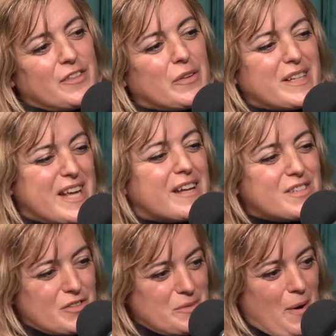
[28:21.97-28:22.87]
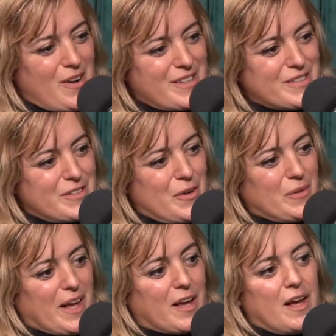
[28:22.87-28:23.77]
They're like dancers' bodies,
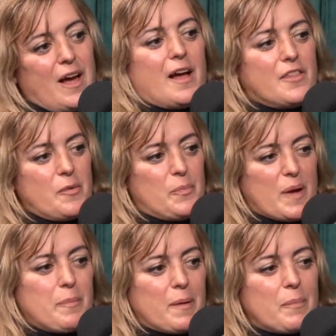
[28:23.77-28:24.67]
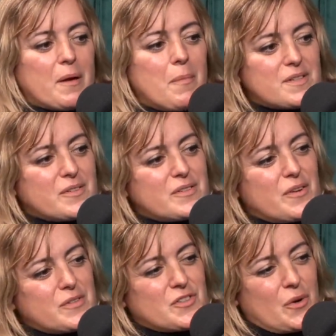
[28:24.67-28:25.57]
like the big muscles
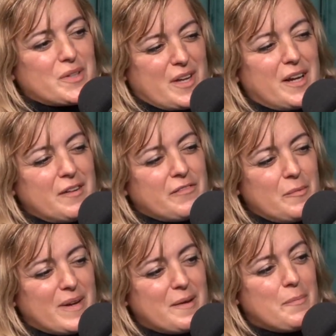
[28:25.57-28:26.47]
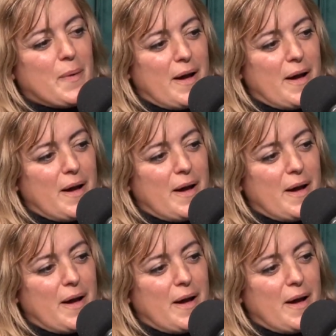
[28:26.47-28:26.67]
aren't so exciting for me, but